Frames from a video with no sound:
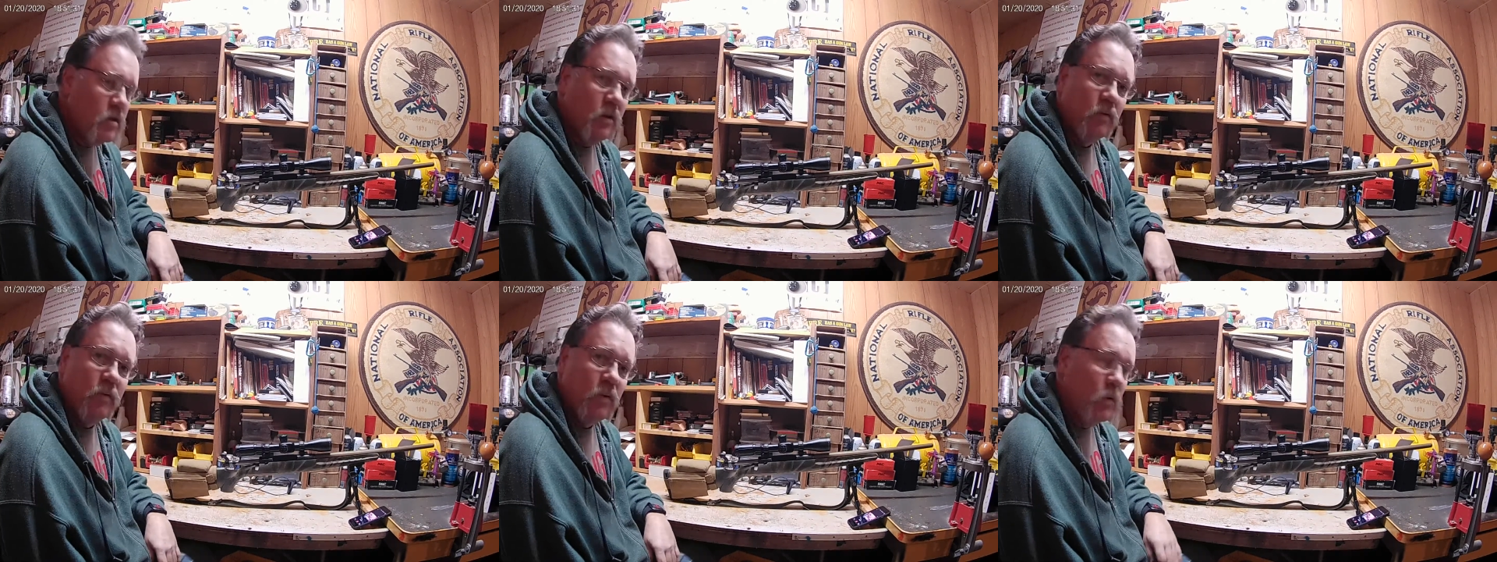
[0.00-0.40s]

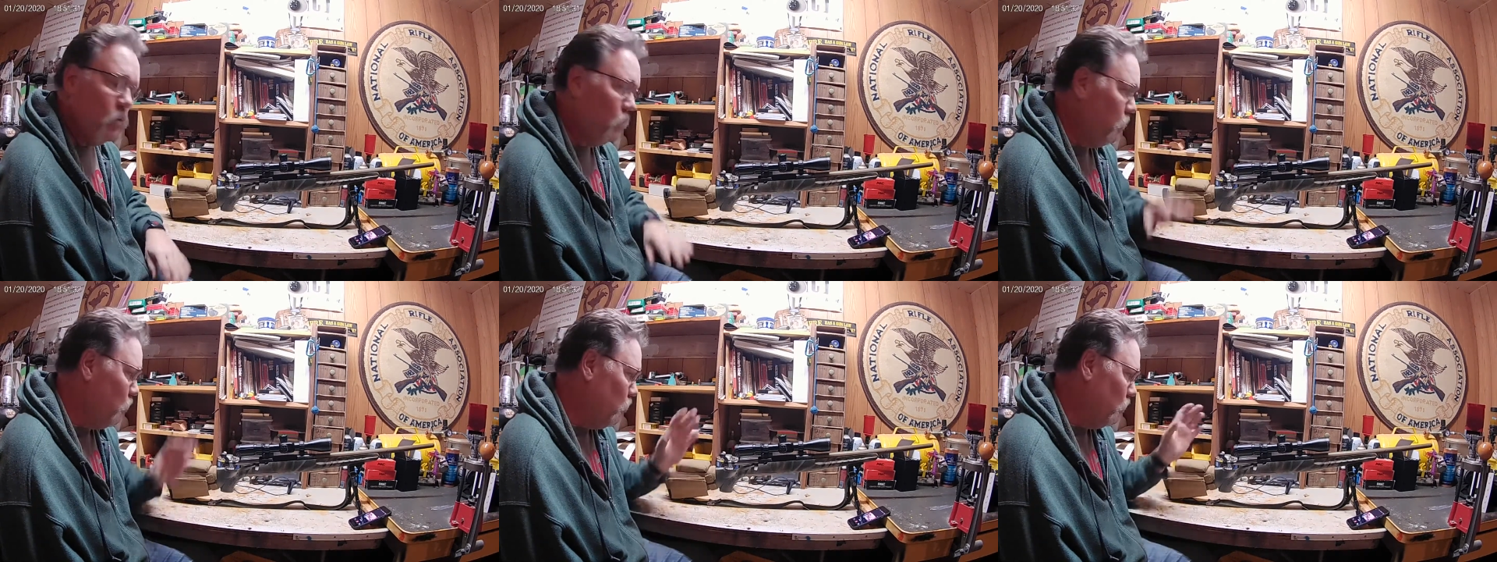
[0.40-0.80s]
If you
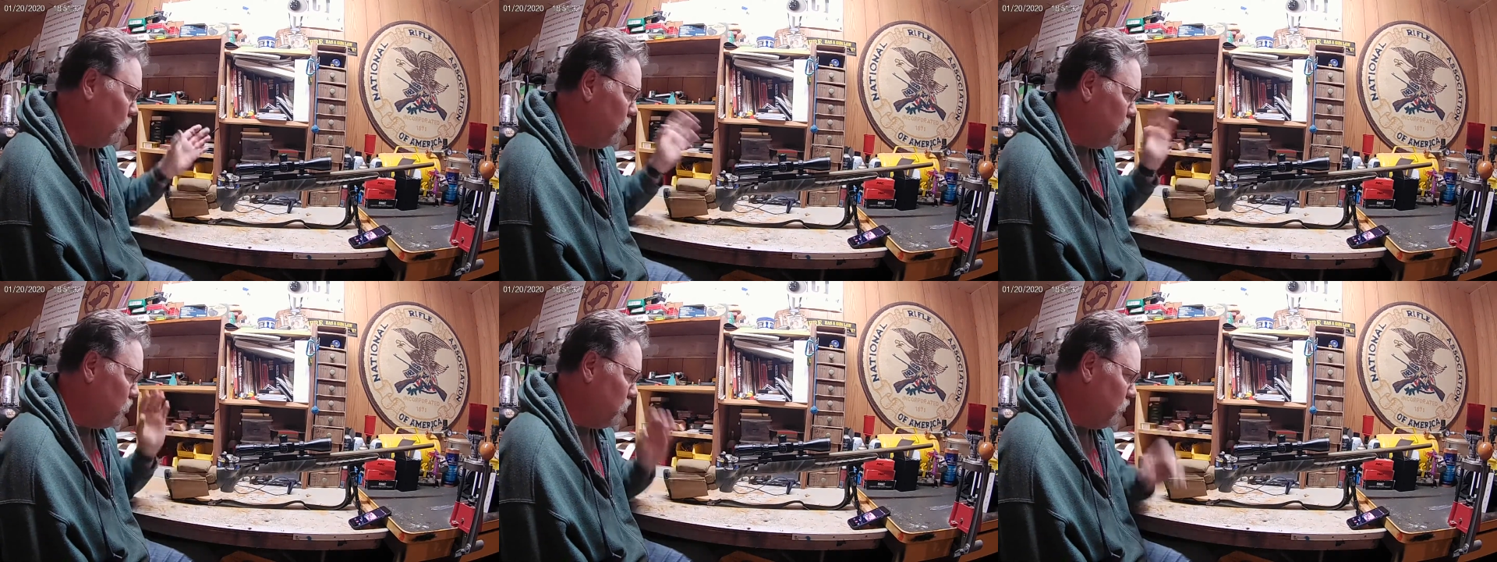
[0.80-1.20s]
want to
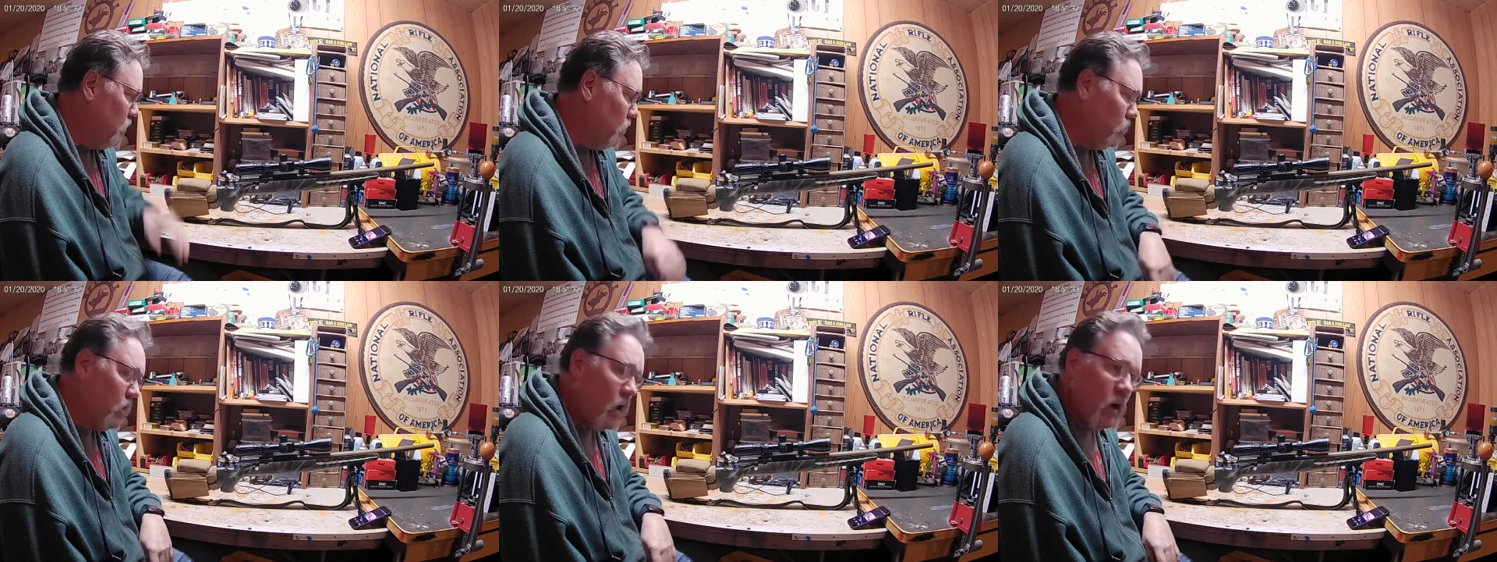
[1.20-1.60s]
use the
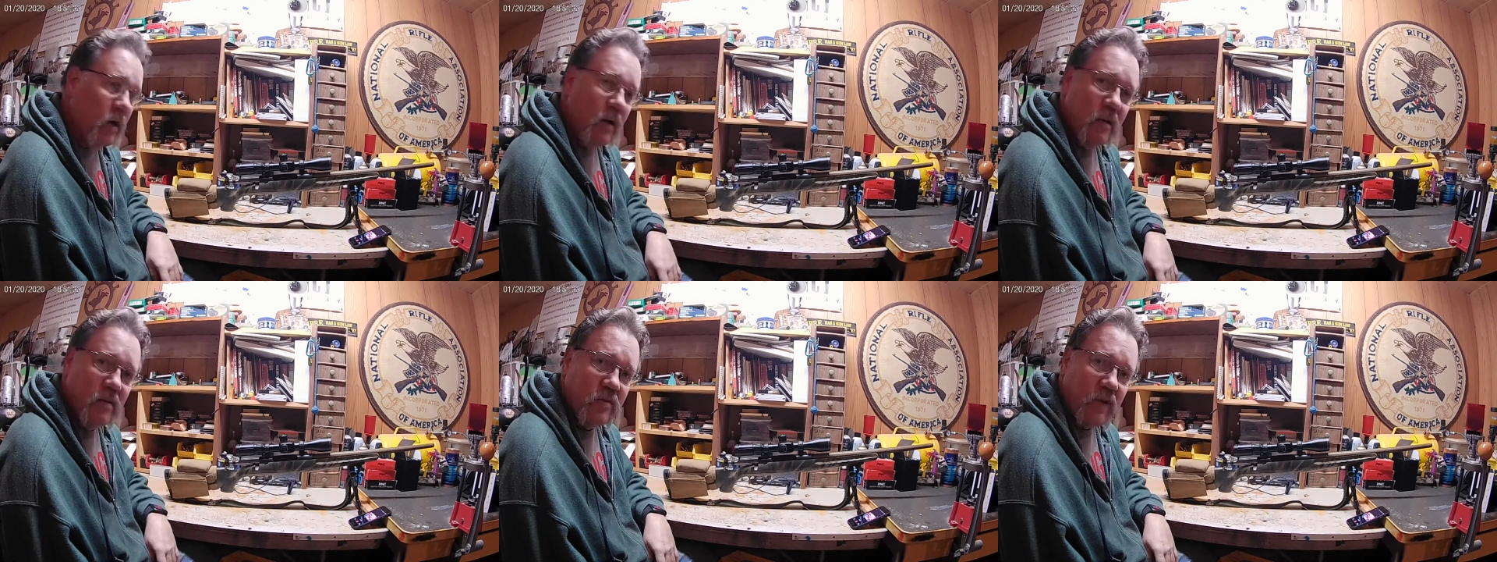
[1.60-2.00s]
Mildot
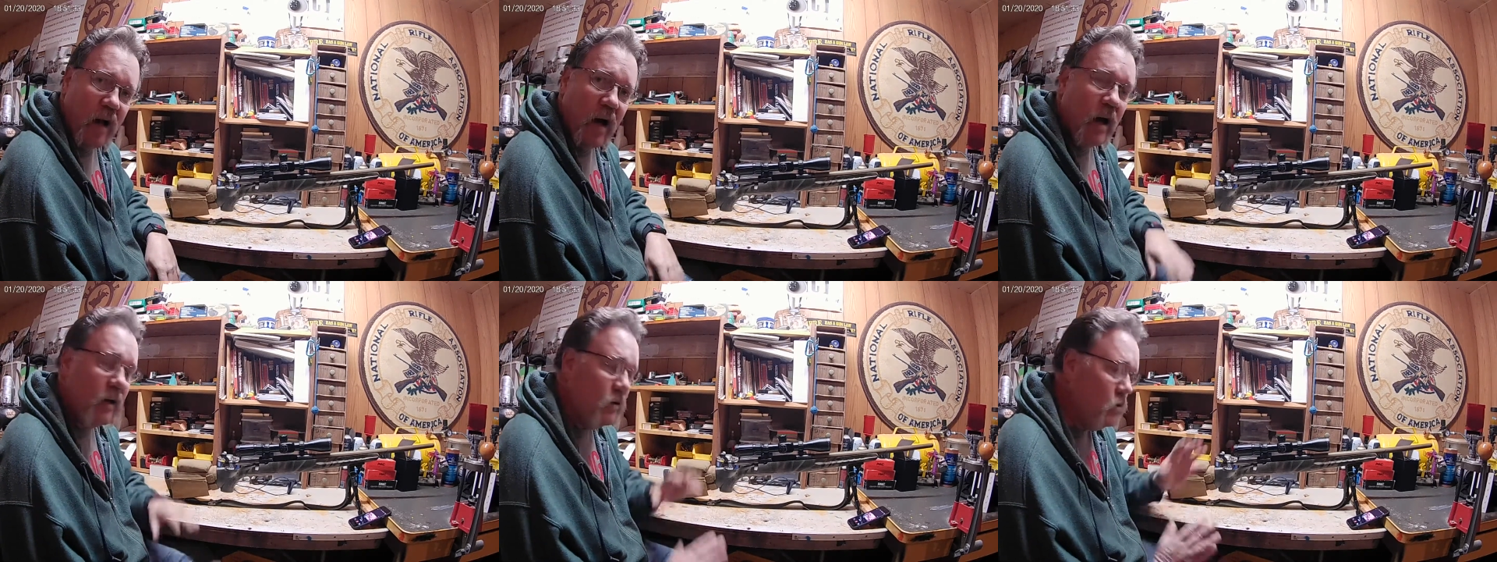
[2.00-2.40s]

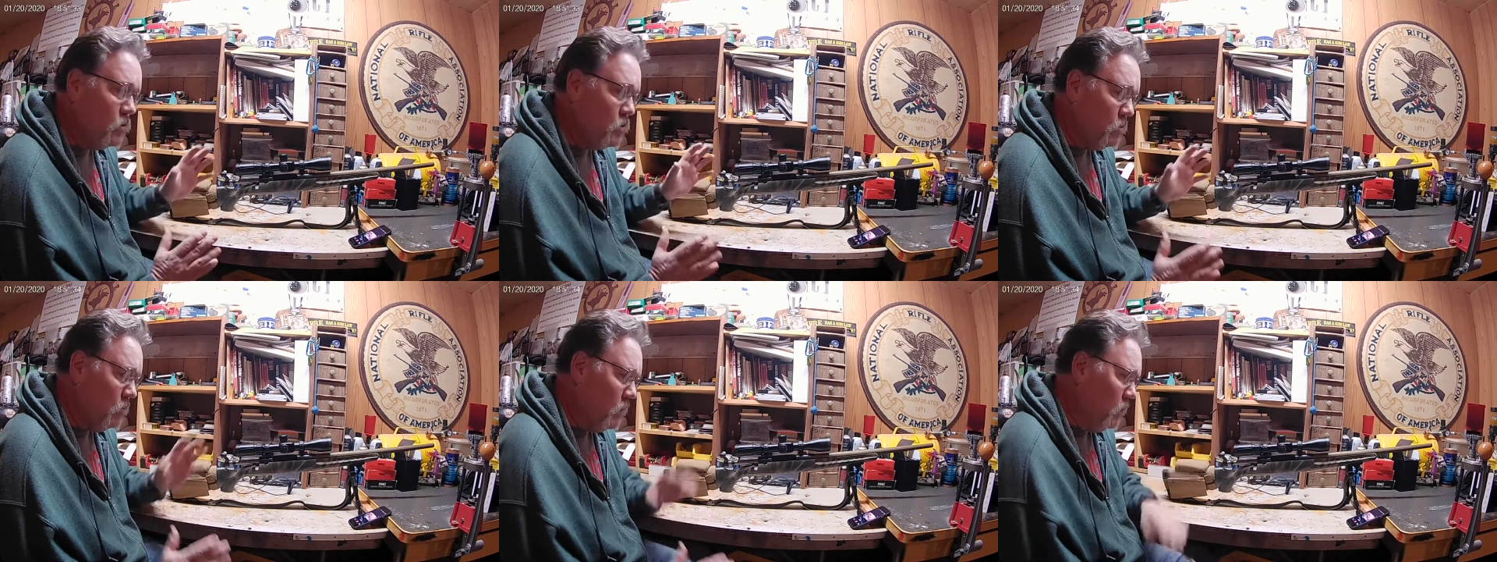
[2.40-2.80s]
inside, use
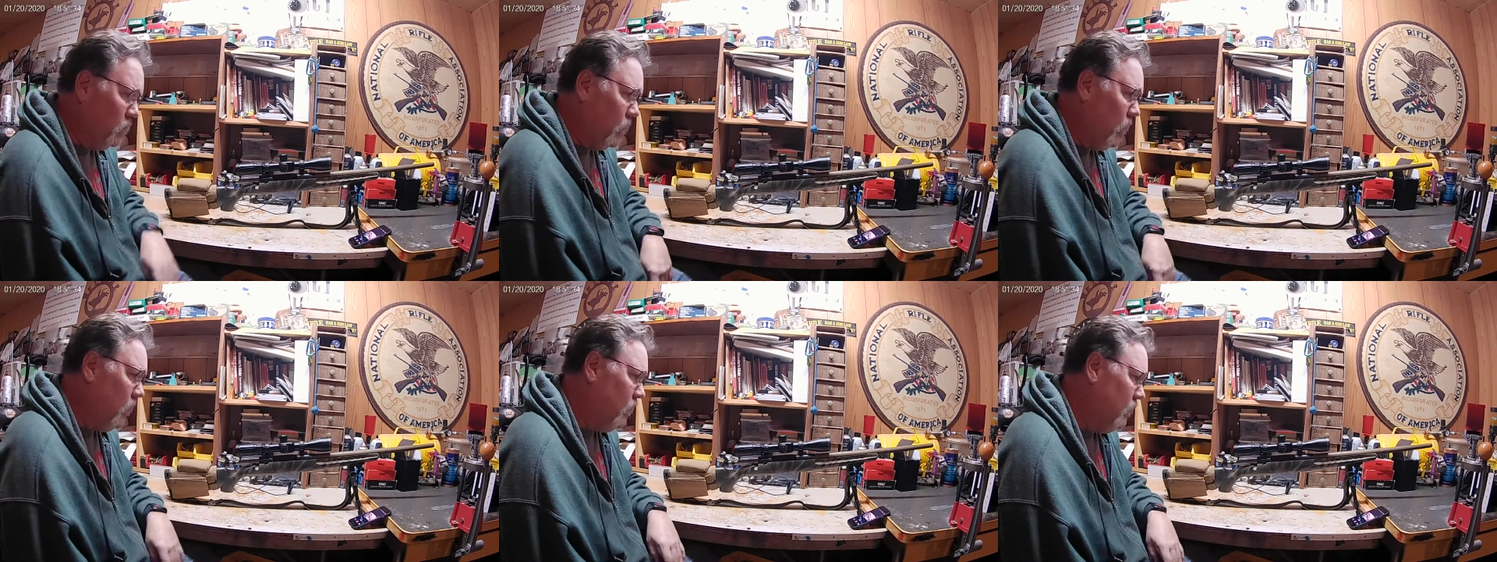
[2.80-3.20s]
your Mildot.